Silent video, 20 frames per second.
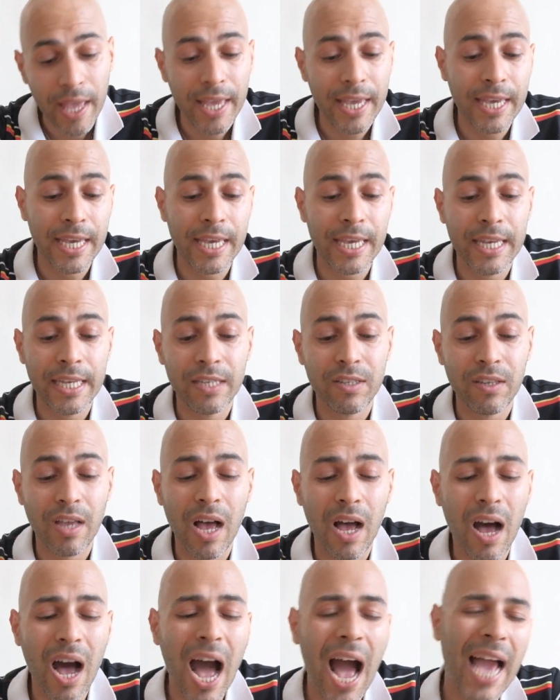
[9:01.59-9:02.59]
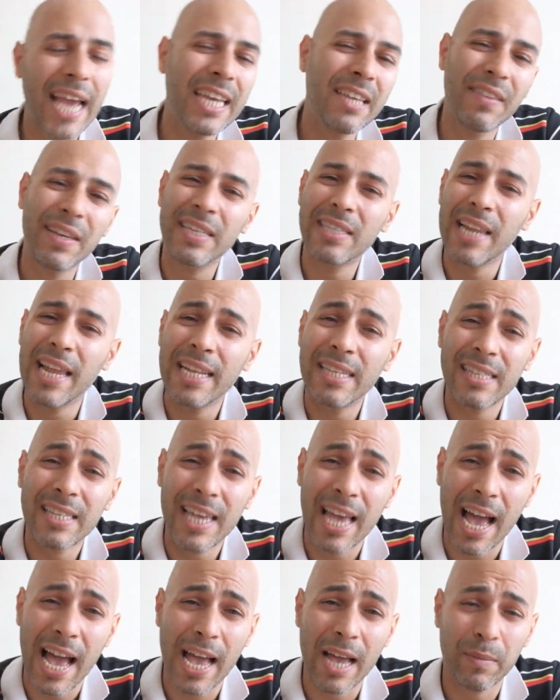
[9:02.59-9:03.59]
is I hate these lens
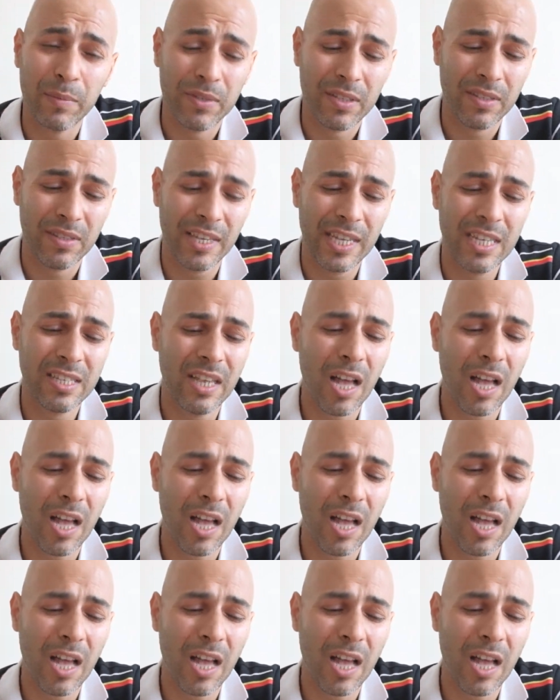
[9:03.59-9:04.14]
caps. These